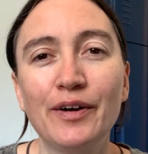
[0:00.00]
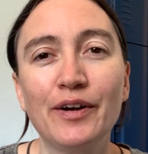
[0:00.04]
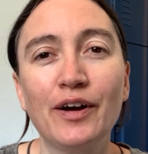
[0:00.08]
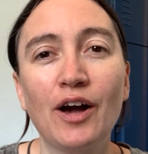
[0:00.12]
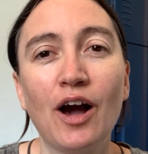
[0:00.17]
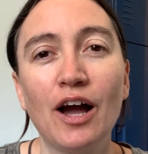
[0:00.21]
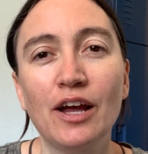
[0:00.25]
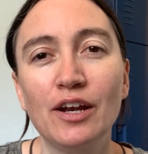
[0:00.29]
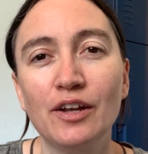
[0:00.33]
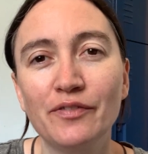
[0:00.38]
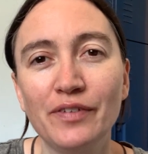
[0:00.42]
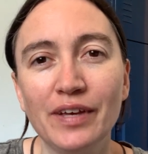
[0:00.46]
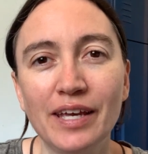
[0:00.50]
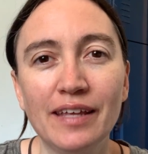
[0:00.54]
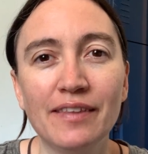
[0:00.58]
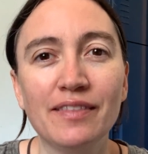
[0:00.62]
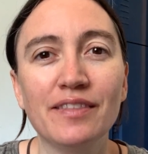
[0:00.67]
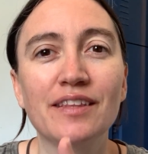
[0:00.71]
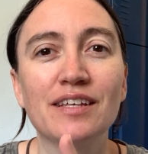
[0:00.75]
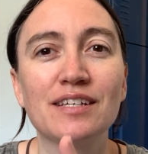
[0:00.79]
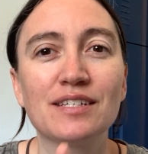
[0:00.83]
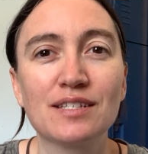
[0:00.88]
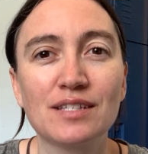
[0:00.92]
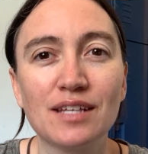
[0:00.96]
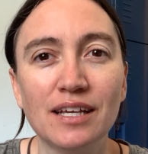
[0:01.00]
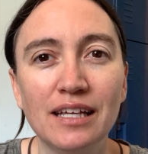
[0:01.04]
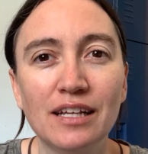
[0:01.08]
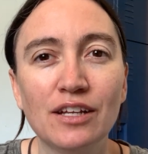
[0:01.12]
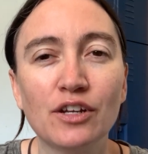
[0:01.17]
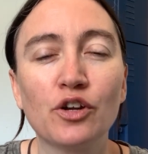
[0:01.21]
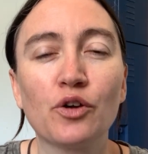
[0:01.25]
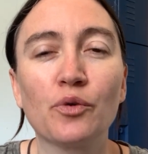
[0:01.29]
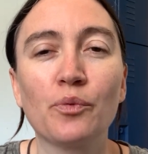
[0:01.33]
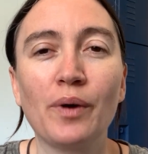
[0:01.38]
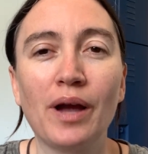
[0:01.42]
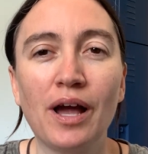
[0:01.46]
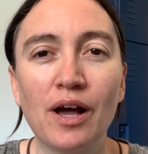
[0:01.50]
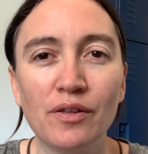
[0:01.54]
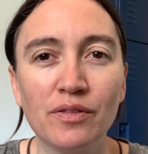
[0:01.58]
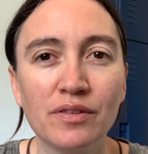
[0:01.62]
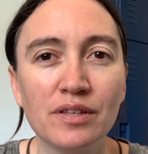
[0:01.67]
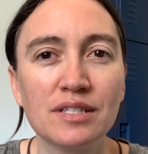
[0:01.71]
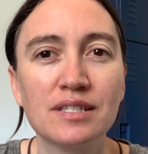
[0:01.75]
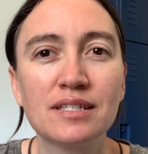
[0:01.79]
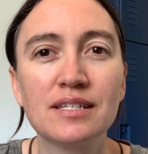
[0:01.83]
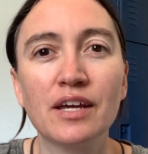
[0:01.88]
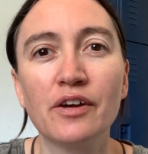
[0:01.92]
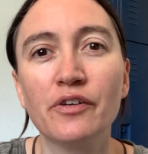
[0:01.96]
kind of in and around
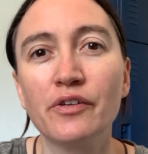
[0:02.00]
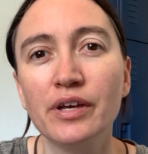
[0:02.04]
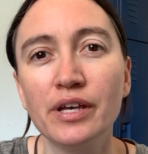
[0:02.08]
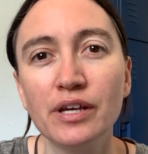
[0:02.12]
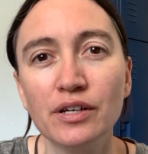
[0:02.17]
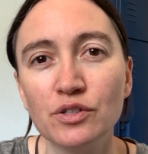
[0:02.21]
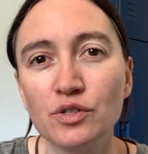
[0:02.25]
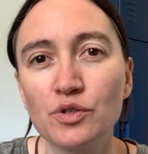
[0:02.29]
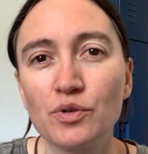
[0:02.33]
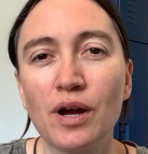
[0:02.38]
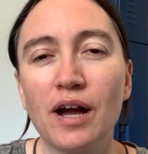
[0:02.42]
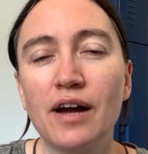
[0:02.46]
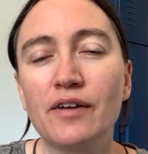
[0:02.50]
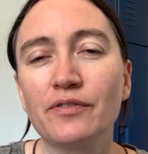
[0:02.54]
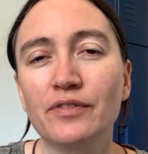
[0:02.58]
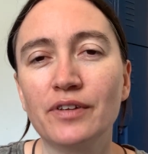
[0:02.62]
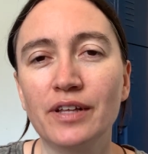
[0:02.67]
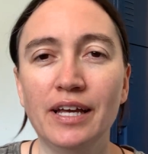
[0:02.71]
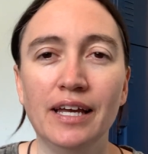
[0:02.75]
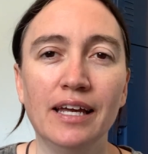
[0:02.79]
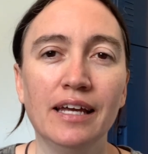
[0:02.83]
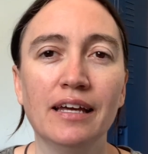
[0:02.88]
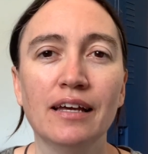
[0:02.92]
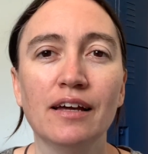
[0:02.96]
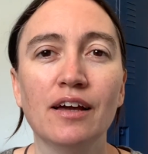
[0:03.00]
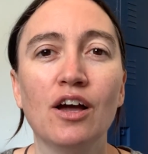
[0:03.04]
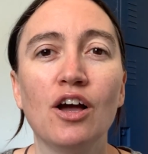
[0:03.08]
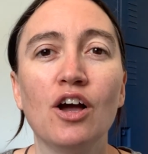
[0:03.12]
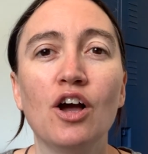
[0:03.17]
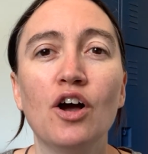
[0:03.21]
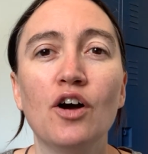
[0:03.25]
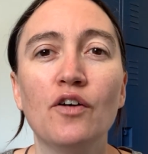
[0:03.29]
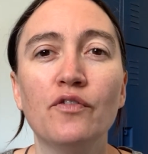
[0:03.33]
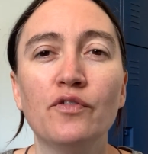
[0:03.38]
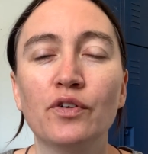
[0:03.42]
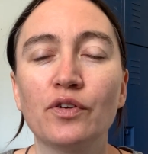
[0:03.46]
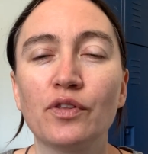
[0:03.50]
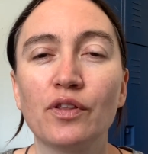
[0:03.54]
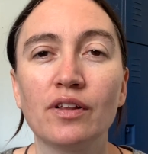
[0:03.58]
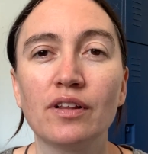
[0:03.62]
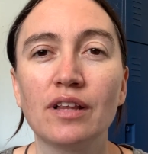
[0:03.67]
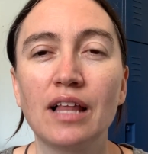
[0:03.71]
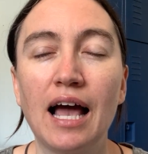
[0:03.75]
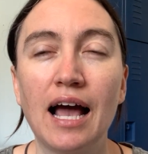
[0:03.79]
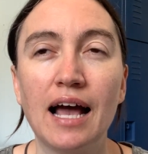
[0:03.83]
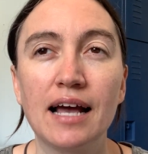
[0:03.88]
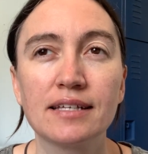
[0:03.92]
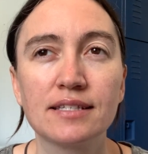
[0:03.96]
this area, traveling for the
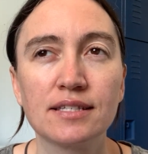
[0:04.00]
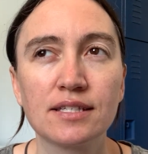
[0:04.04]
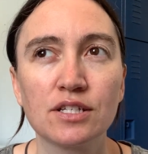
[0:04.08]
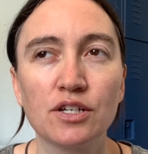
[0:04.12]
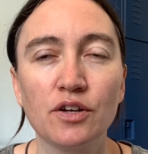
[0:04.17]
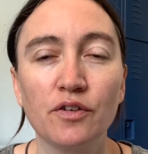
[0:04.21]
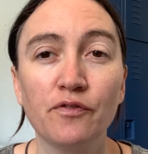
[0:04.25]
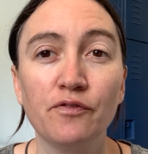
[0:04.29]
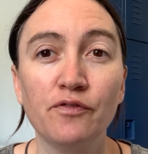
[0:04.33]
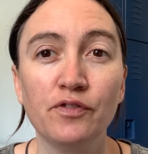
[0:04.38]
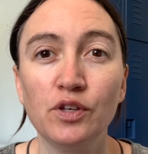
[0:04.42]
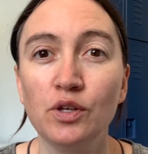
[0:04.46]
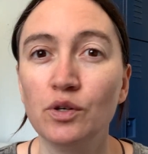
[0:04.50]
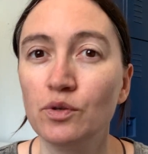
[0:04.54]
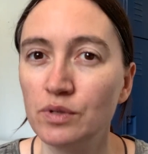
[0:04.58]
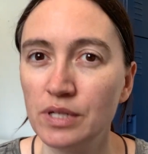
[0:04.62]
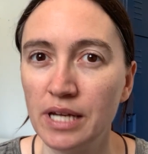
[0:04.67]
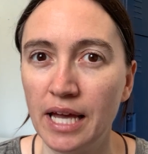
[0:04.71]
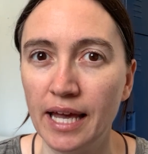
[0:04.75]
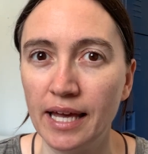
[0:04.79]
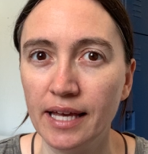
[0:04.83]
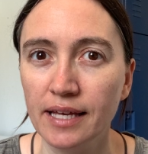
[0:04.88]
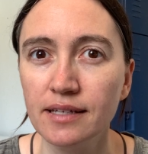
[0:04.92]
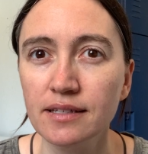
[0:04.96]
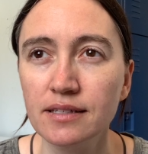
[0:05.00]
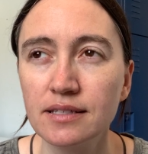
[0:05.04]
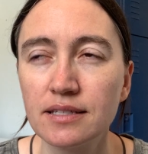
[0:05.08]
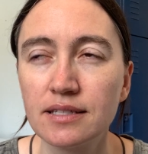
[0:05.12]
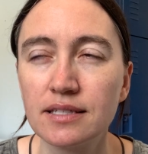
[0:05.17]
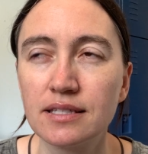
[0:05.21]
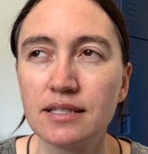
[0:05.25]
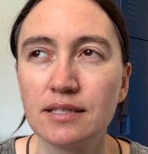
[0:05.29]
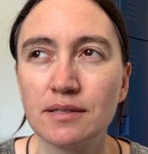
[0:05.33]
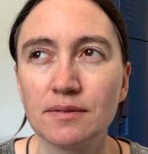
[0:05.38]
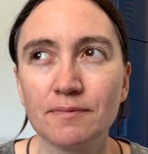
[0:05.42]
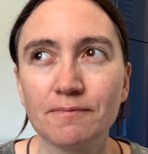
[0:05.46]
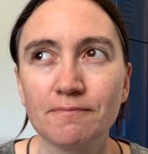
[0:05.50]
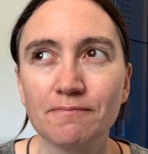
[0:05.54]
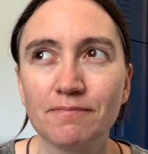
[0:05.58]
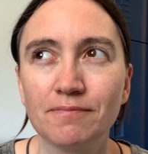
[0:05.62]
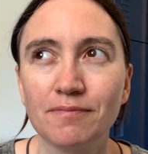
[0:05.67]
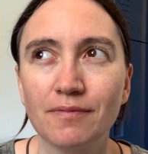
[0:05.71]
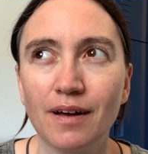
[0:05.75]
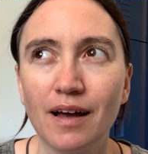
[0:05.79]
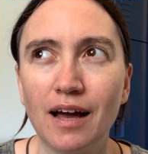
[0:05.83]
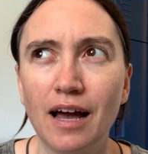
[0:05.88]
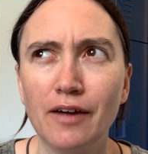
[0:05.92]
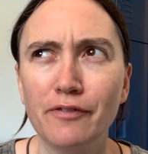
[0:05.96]
last few days.
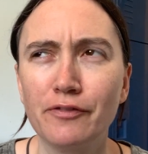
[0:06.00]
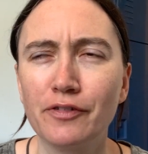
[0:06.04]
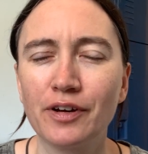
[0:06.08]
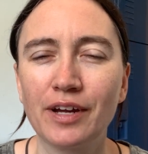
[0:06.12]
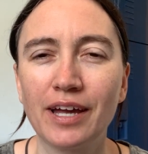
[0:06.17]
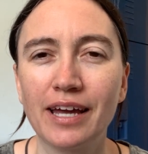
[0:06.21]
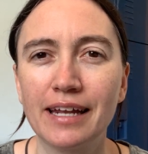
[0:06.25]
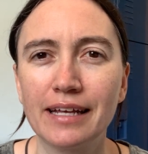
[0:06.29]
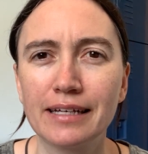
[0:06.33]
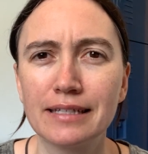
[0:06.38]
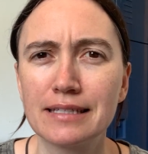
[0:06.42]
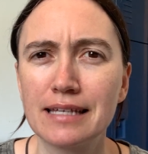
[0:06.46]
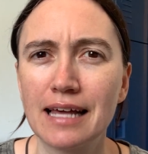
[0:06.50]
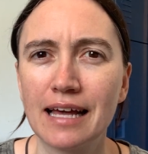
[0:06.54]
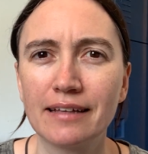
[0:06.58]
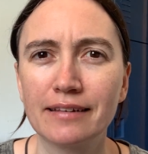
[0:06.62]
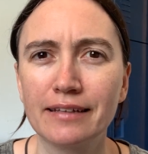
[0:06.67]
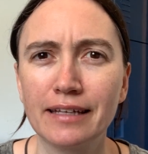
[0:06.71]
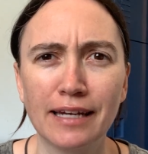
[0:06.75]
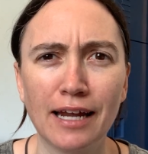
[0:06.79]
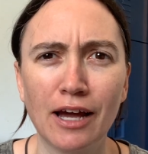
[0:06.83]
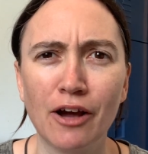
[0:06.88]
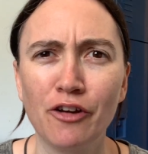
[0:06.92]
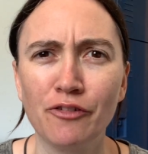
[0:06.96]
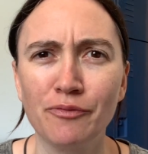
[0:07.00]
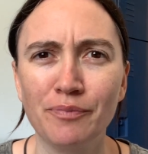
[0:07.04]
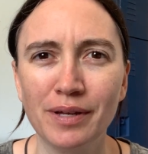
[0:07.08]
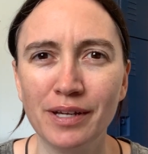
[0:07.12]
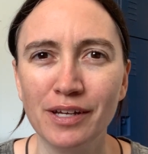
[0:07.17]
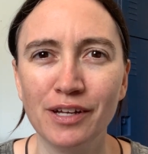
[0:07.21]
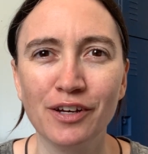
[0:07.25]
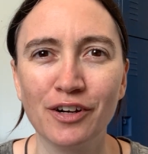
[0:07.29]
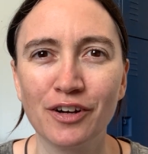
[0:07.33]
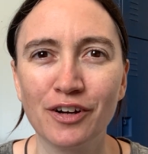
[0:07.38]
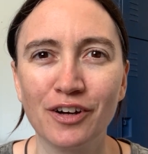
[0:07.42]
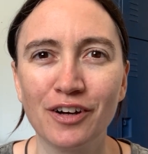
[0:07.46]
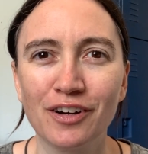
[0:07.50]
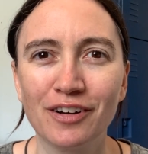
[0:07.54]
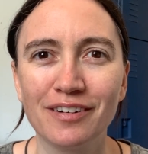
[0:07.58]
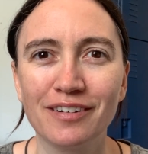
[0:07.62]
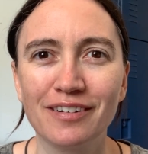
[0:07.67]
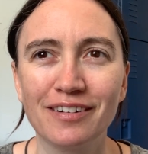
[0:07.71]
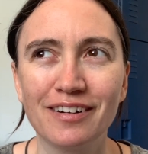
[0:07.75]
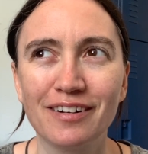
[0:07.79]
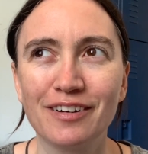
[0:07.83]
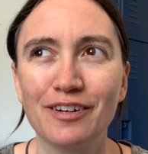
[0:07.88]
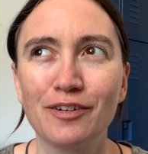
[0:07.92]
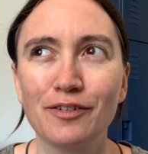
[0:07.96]
I forget exactly now. I've been here
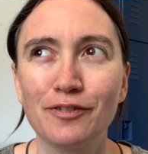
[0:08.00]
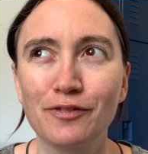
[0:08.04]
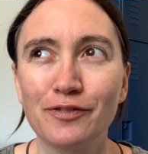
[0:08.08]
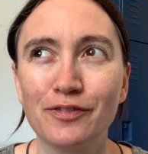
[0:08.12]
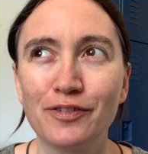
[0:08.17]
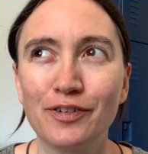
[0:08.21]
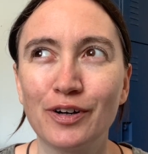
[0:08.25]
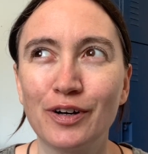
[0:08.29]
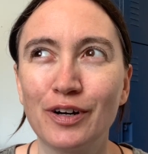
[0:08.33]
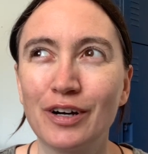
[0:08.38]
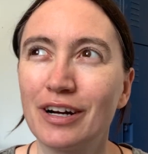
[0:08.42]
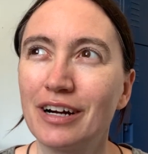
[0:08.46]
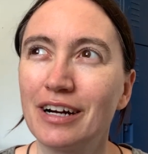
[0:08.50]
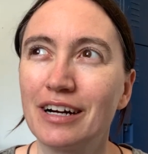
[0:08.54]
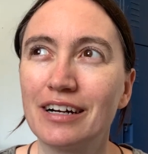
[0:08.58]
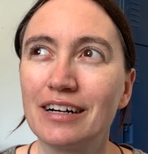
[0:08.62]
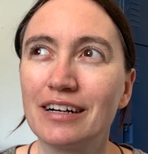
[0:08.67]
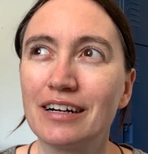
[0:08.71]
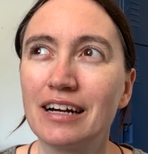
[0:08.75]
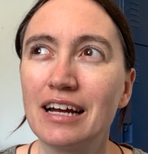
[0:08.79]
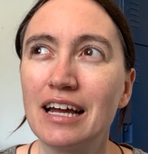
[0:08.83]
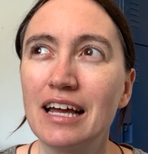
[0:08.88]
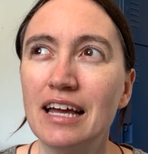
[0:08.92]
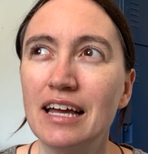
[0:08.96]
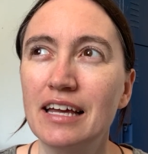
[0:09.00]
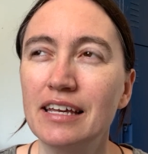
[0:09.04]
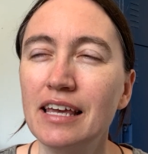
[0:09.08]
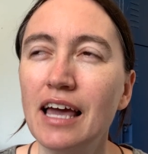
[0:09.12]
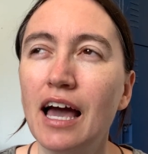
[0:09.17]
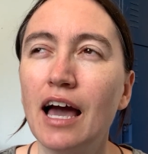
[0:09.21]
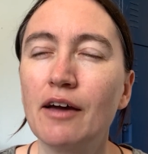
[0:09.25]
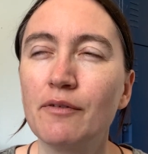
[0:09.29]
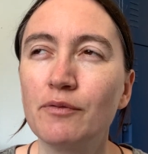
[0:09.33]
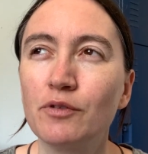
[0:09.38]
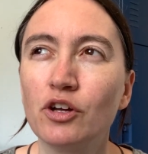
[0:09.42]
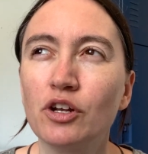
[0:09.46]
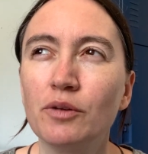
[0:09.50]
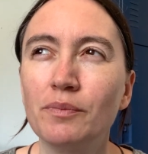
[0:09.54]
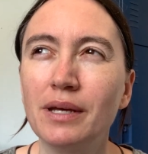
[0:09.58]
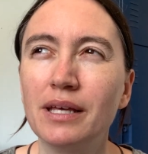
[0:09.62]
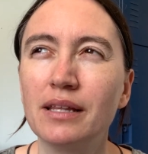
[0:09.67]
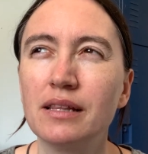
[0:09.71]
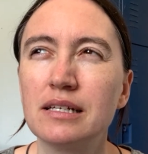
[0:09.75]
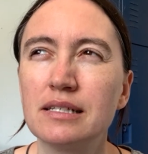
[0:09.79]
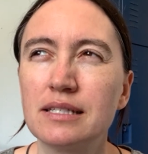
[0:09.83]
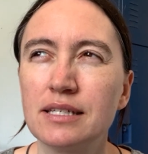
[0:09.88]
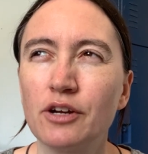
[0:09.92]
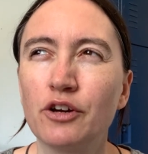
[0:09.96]
I'm going to be in
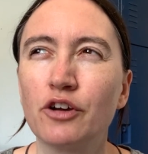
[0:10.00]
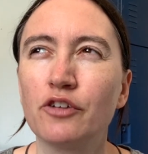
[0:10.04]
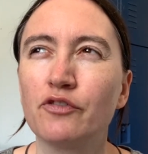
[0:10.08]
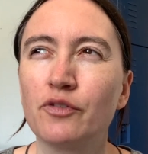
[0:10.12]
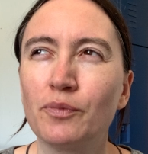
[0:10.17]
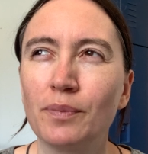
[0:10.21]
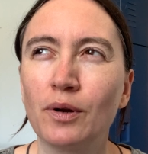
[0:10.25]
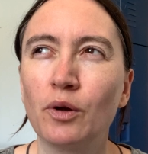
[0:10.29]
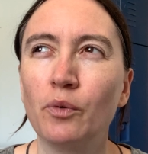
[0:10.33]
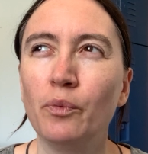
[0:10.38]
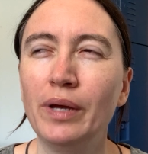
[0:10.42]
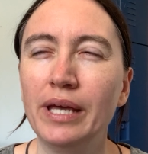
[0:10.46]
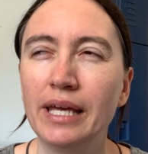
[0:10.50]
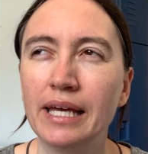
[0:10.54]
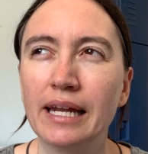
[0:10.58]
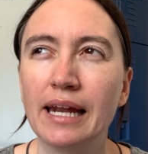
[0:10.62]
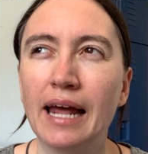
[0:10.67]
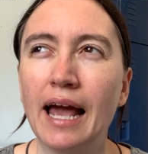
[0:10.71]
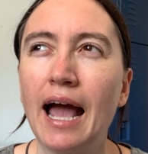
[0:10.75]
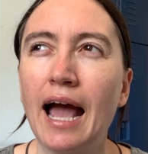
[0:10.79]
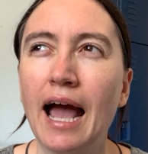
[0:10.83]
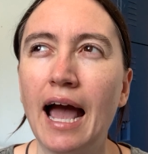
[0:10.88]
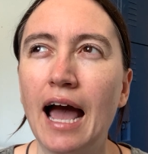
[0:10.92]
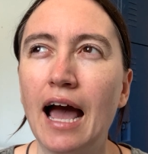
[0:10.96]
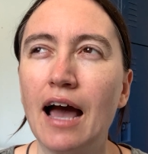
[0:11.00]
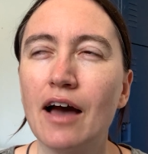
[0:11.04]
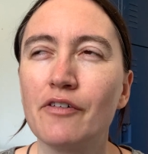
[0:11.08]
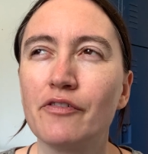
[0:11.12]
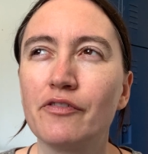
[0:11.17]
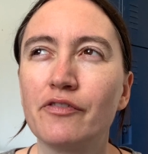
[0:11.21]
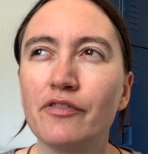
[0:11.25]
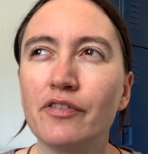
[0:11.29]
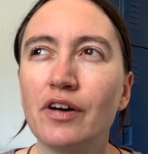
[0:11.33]
this area for about a week and a half.